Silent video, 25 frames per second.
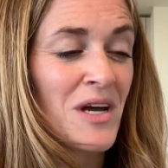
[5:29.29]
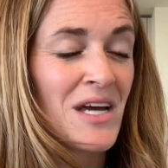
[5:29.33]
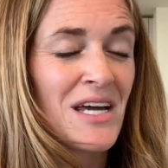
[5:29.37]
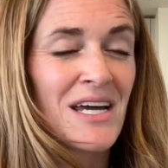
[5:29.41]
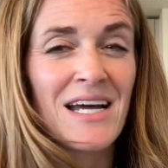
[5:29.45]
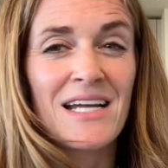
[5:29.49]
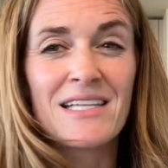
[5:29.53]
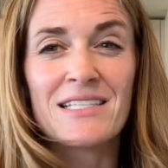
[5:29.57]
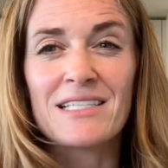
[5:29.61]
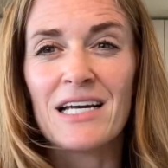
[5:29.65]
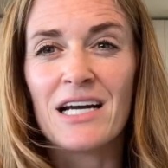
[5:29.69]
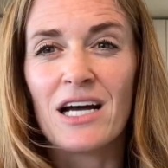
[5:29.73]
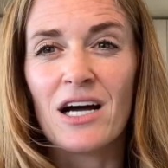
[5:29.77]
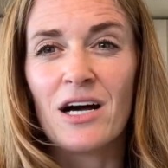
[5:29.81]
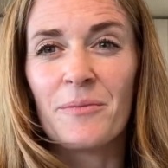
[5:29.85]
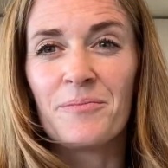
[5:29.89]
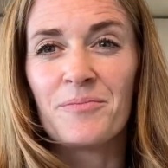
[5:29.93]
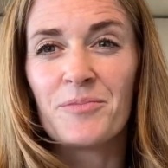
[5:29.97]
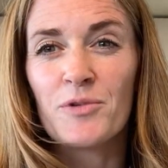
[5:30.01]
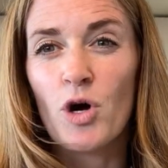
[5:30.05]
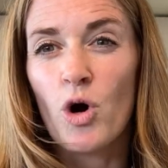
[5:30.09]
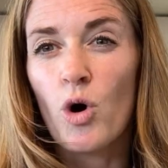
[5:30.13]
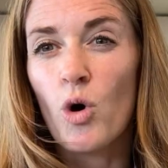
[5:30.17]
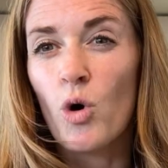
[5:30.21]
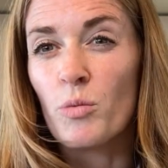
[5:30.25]
It's like a
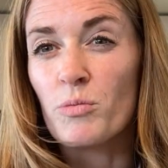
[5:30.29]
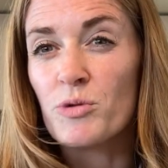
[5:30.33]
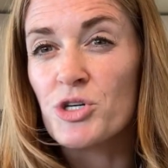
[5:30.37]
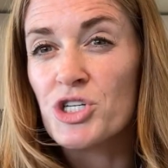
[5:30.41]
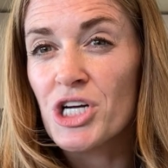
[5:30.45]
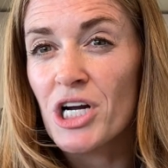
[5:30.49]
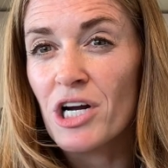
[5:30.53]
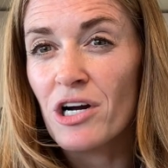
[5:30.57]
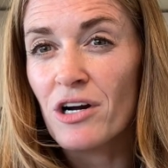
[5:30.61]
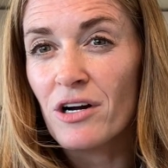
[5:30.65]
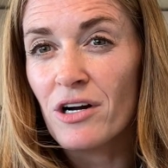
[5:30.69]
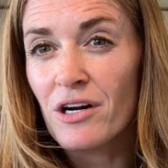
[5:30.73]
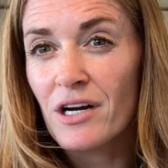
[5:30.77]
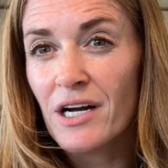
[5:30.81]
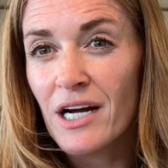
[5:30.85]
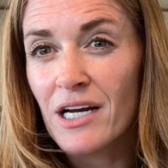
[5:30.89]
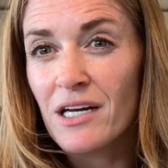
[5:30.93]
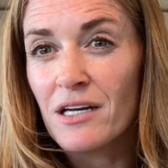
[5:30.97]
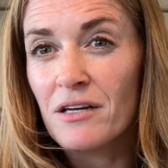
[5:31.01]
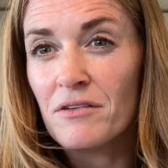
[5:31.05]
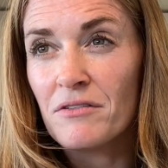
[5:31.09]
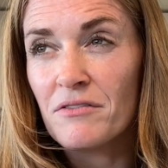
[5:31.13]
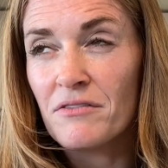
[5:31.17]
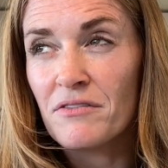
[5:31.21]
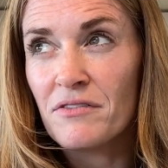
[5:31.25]
home share kind
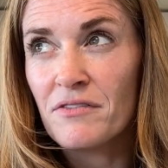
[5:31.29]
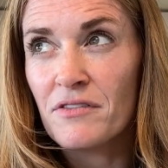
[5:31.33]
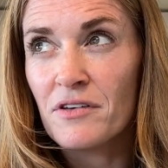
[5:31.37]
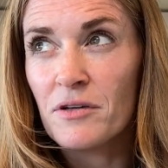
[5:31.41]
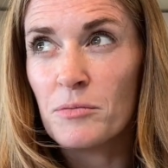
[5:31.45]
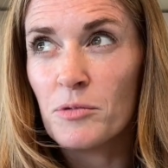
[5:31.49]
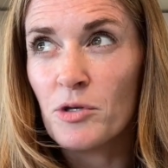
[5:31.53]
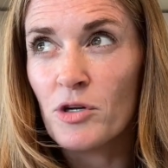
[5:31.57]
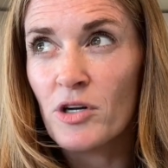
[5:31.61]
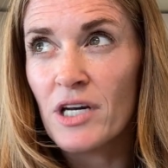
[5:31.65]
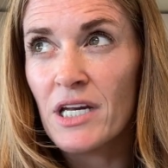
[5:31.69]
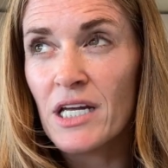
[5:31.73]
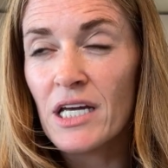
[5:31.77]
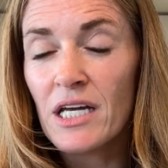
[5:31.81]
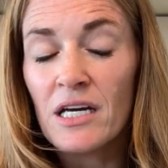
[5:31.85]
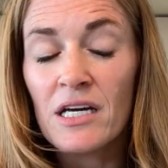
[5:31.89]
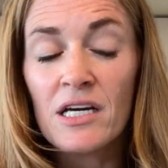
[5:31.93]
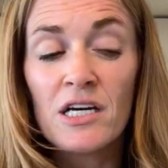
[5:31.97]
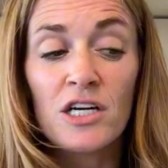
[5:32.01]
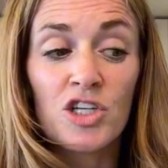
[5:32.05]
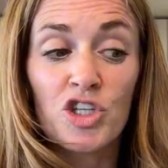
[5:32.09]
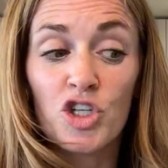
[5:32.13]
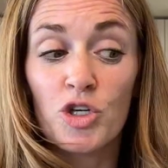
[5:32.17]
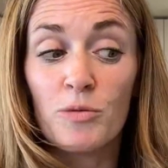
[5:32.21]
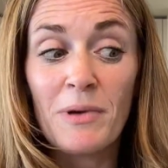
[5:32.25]
of community.
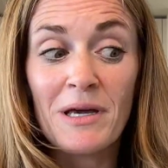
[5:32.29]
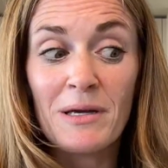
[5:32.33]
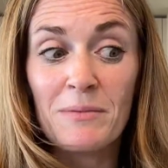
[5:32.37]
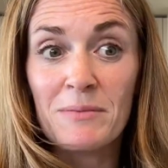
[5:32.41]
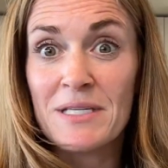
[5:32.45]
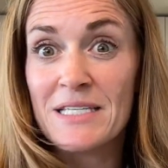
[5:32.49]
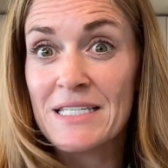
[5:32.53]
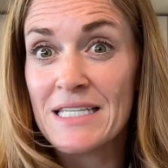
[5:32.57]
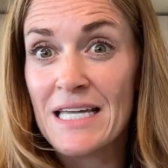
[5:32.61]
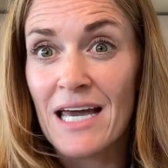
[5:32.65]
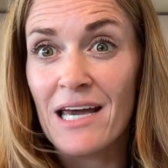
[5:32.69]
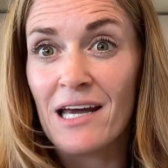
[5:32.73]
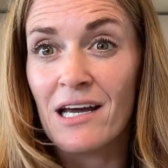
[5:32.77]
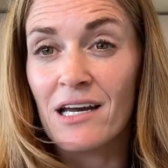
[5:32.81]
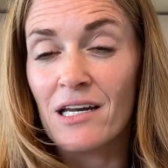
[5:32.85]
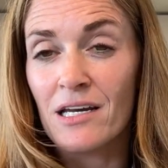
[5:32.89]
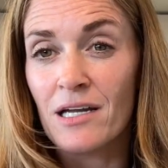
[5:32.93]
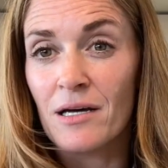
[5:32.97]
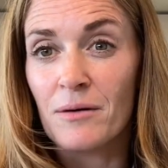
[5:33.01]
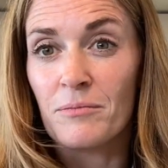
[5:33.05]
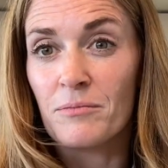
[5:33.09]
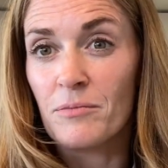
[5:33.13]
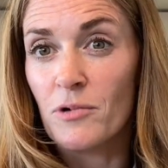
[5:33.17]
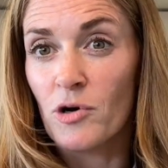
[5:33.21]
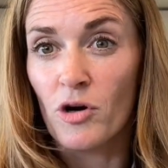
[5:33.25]
You may be staying in
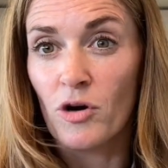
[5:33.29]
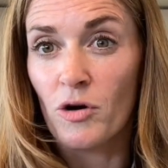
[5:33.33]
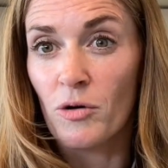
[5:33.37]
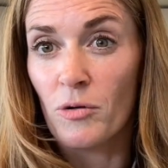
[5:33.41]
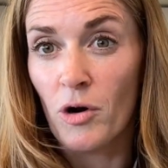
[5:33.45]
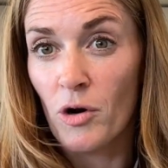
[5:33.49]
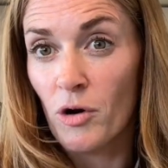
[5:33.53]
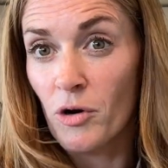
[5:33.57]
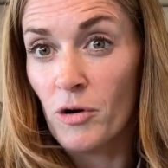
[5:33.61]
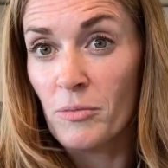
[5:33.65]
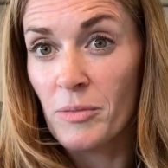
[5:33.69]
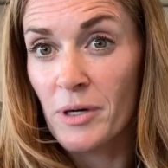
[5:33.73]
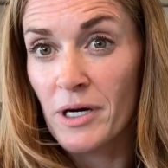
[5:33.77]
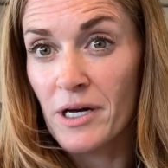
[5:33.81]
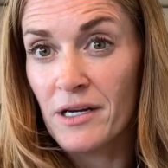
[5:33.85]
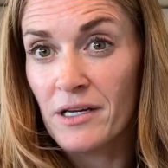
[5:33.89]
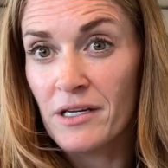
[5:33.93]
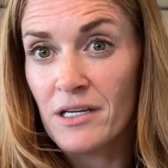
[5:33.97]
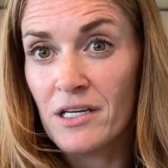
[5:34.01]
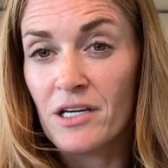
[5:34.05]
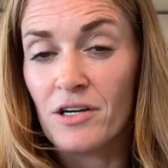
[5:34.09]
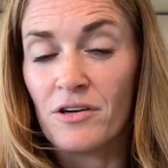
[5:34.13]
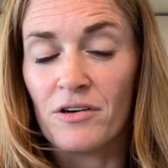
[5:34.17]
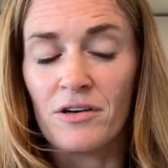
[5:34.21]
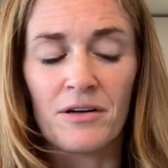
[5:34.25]
a urba
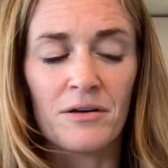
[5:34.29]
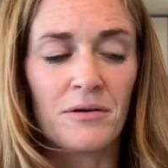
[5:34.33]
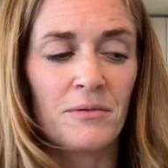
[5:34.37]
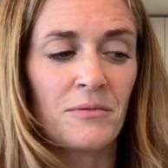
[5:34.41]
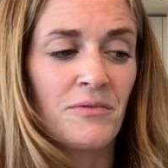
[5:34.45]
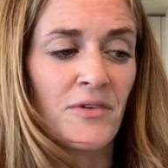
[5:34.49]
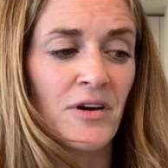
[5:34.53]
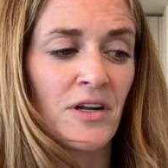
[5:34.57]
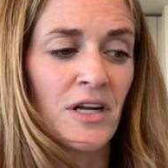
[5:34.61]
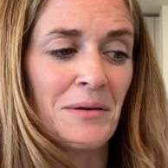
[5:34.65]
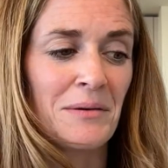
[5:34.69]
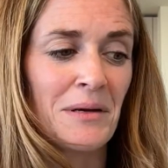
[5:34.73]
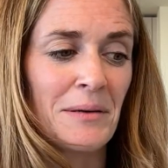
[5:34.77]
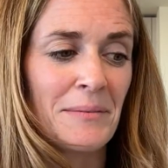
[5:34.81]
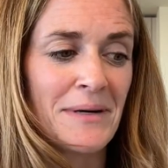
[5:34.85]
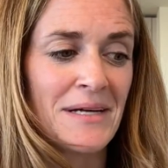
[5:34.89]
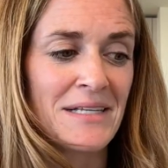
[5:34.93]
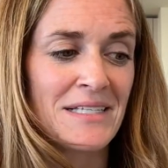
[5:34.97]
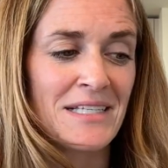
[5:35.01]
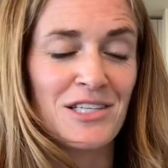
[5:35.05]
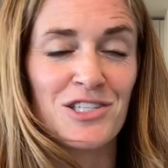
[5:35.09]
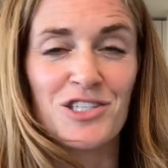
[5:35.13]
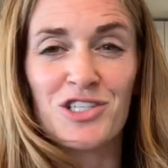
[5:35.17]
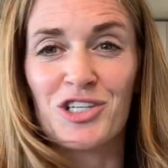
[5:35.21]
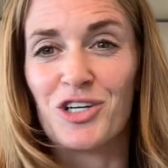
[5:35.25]
here in Valdebebas
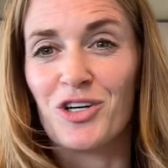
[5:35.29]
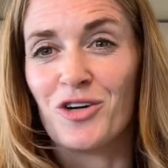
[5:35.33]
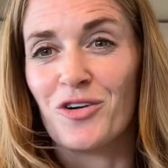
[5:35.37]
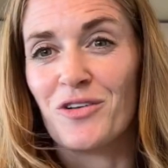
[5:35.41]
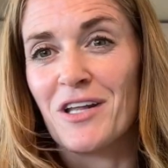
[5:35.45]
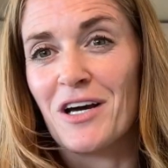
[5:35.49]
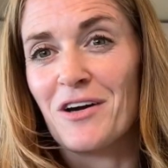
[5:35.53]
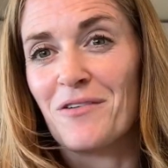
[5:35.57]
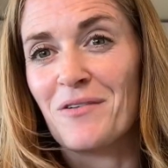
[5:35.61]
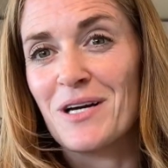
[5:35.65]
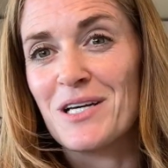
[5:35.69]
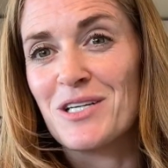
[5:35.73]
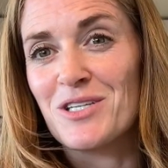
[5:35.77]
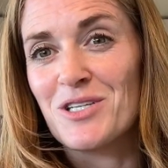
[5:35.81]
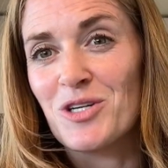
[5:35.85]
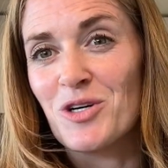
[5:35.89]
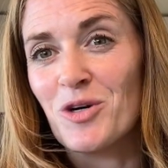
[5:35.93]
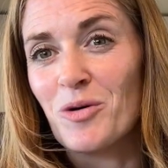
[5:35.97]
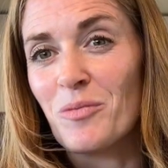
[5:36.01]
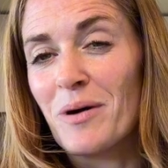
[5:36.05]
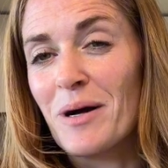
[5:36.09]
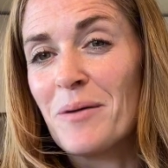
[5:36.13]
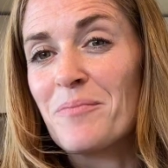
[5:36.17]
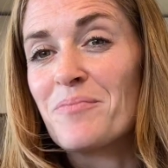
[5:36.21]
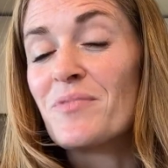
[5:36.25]
and secured that rate too,
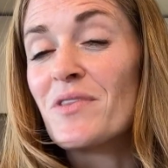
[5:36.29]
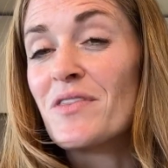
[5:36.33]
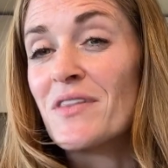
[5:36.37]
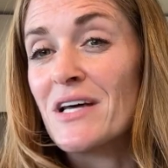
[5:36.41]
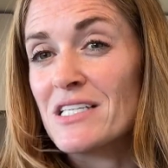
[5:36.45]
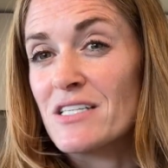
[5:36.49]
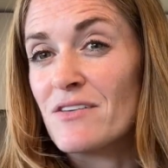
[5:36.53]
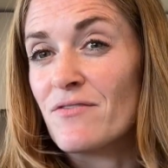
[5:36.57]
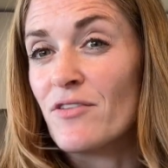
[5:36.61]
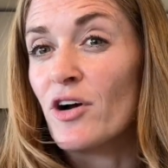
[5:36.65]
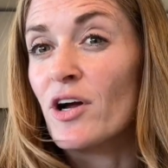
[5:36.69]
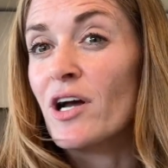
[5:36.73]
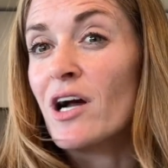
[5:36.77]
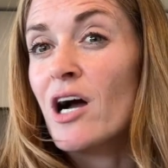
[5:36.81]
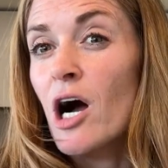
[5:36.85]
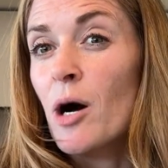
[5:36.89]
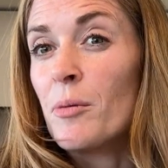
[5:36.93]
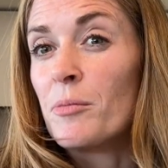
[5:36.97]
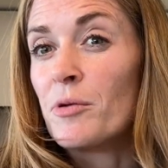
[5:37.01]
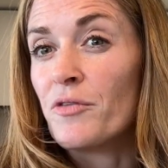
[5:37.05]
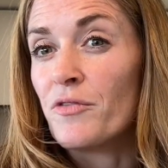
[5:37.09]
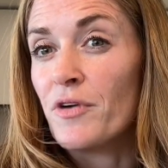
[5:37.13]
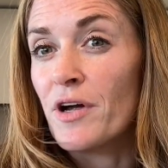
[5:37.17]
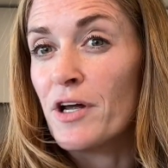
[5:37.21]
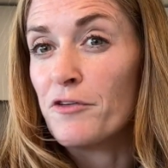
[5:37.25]
but that's a very
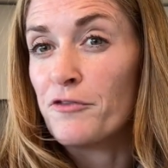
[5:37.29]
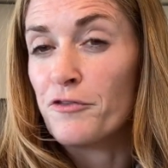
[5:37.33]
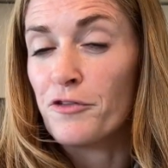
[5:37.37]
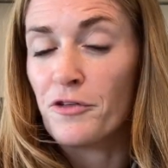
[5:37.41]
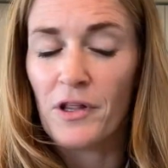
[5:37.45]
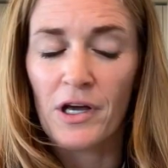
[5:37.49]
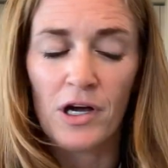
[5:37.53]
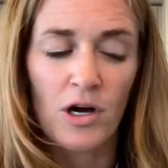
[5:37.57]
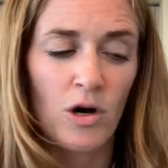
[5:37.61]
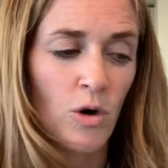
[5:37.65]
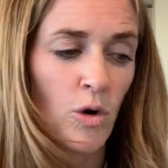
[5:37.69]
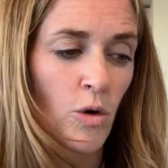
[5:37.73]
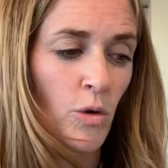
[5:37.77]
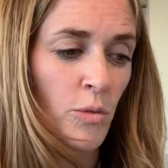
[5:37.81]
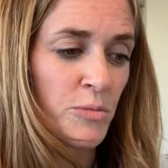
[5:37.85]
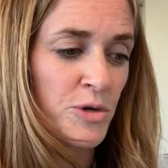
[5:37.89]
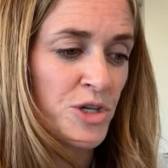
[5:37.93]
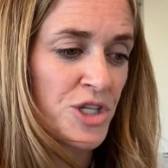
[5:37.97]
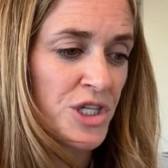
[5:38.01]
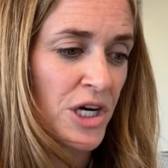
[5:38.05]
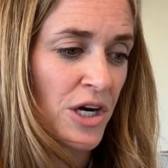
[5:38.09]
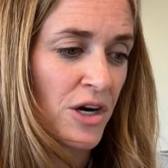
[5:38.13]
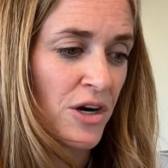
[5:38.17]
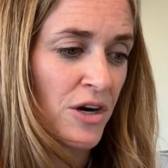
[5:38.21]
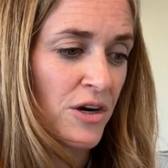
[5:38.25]
common rate for like a home
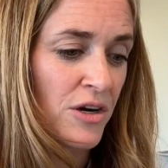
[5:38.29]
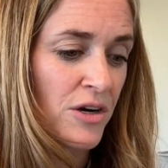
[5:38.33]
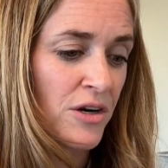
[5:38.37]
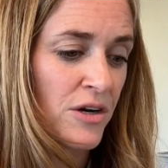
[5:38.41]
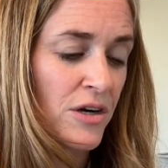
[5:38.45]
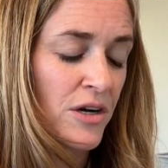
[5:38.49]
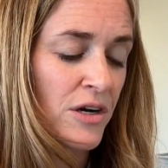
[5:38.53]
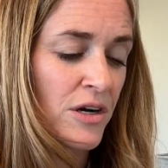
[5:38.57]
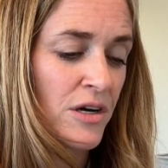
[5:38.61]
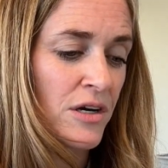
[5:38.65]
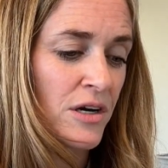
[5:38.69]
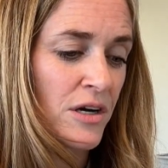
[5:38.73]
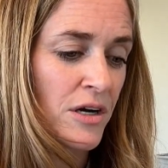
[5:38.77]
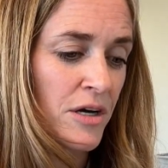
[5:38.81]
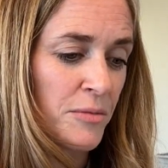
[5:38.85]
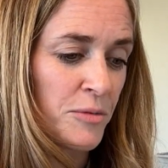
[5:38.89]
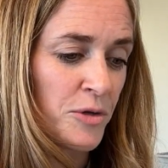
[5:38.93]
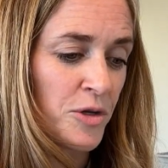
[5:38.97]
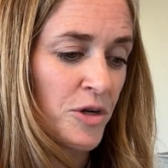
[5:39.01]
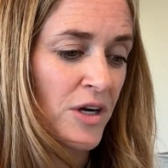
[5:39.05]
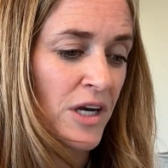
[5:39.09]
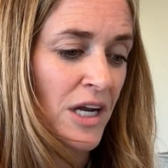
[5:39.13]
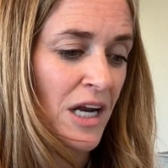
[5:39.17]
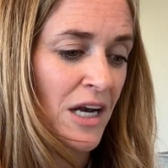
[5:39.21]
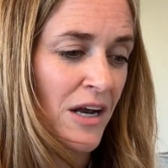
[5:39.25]
share
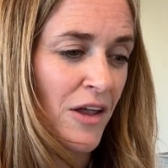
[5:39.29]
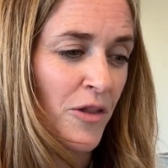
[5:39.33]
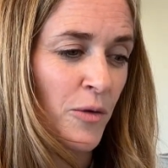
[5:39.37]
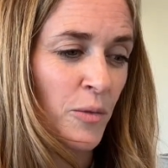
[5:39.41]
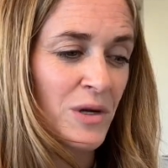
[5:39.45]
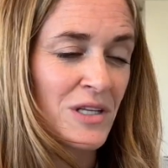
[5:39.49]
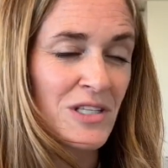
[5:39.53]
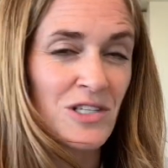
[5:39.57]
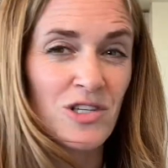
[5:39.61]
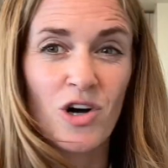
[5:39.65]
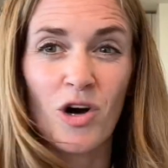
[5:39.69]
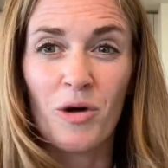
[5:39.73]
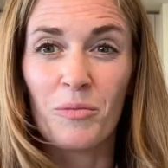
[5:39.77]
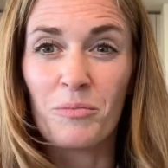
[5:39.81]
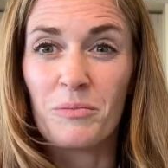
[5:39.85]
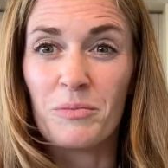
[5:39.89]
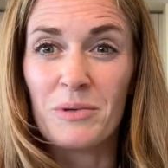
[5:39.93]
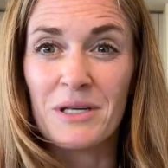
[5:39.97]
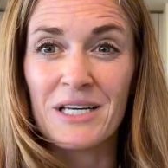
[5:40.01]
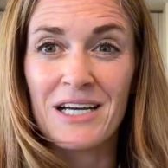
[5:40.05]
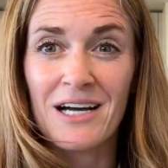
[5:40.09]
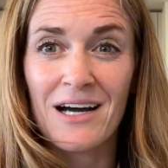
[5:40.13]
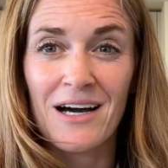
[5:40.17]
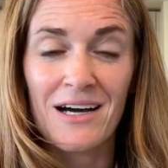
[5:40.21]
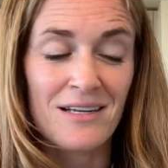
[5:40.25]
community. Another one's called
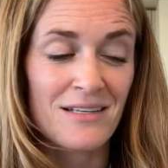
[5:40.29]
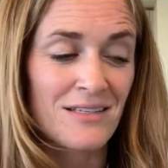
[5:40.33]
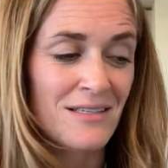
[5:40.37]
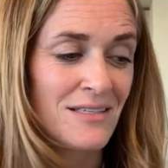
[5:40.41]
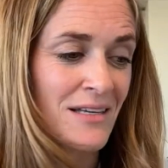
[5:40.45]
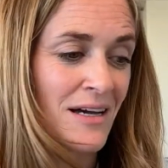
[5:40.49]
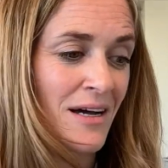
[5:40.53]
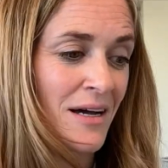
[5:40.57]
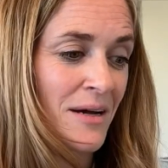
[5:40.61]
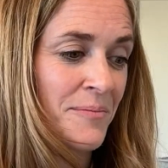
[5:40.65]
Bicasa.